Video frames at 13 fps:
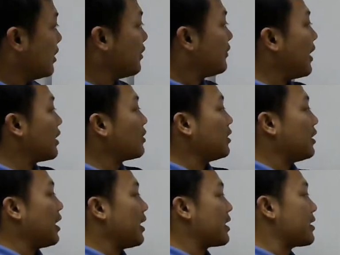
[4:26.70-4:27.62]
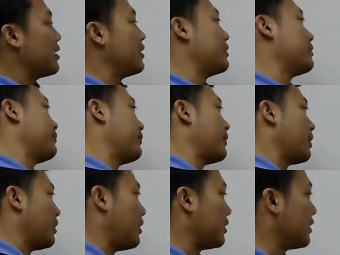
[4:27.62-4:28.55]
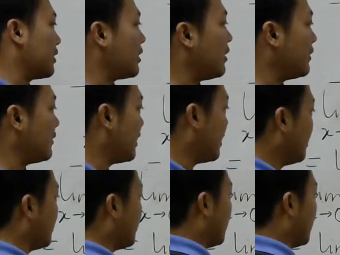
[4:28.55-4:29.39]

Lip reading: you factor x on the top and you